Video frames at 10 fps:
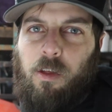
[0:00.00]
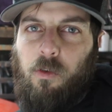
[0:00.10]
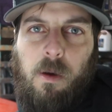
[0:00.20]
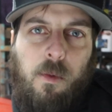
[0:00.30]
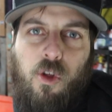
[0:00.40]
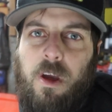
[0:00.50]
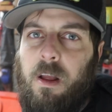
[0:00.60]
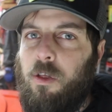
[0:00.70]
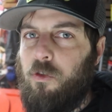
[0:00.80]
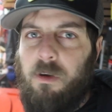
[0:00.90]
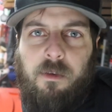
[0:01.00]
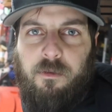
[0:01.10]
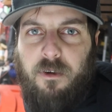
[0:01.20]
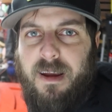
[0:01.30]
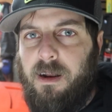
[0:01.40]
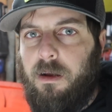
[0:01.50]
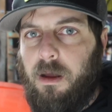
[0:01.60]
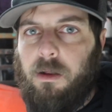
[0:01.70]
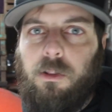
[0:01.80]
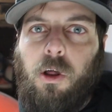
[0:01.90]
street machine, street freak
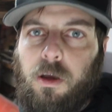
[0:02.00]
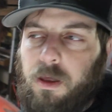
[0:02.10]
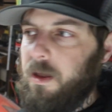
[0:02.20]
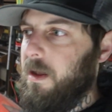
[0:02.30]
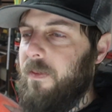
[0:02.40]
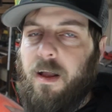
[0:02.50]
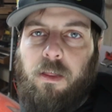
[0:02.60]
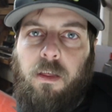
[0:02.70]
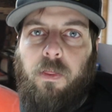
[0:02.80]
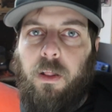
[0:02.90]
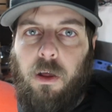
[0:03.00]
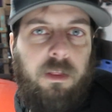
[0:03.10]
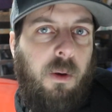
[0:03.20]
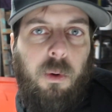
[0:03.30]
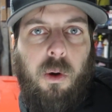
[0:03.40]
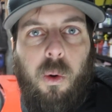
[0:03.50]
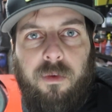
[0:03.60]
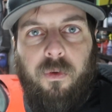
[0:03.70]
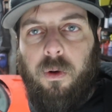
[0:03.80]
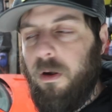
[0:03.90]
look, and that's the look that we're going
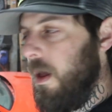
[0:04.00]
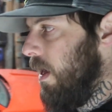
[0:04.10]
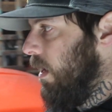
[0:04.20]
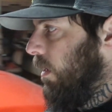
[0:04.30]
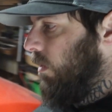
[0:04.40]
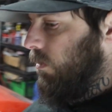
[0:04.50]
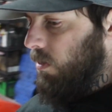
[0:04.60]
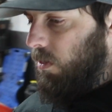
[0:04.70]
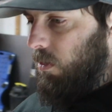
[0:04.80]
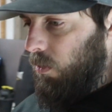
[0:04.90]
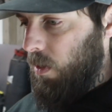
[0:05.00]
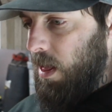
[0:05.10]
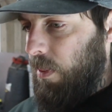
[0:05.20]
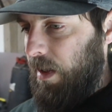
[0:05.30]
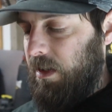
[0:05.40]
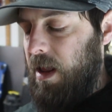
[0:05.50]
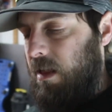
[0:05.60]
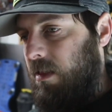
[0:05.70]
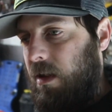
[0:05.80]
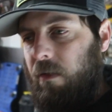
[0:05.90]
for. So that
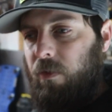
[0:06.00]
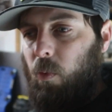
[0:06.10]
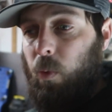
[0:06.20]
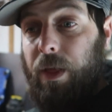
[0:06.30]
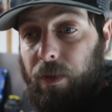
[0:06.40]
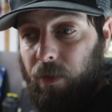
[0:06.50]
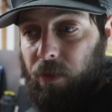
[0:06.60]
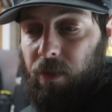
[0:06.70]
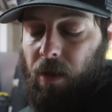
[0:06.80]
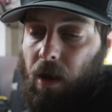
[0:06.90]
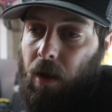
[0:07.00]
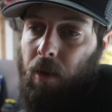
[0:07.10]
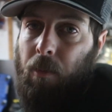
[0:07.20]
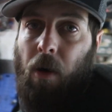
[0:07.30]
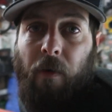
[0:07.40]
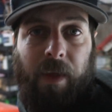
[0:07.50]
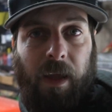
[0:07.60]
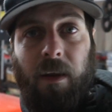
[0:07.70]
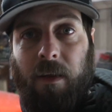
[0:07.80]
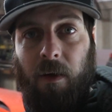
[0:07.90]
takes care of the wheels. On the
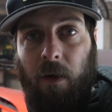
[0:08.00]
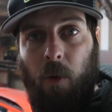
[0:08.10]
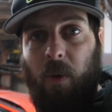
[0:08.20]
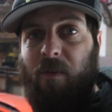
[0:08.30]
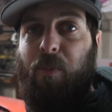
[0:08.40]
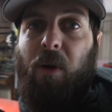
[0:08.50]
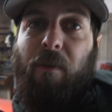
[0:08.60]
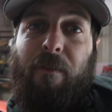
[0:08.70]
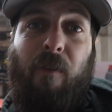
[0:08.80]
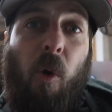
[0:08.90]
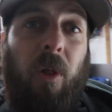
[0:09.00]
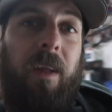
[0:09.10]
interior, we put a full